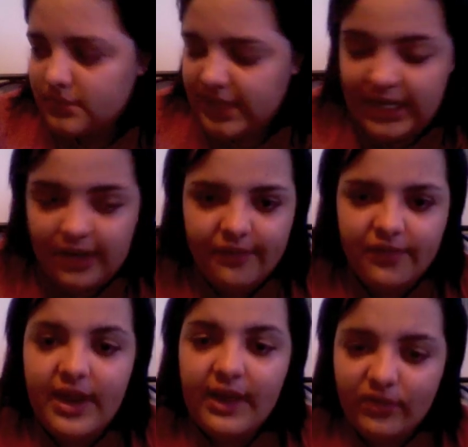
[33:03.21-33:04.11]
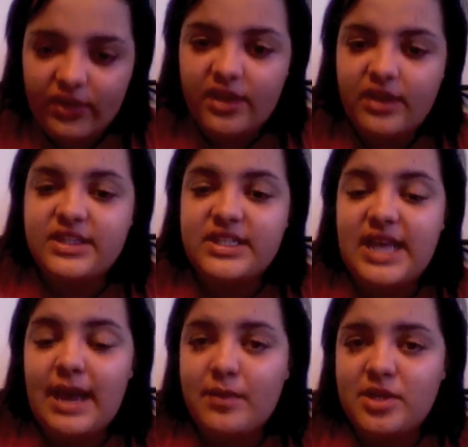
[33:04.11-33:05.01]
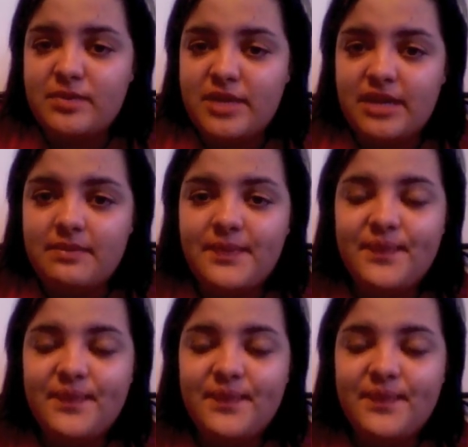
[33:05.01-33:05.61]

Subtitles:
you know, for everything that's happened to me.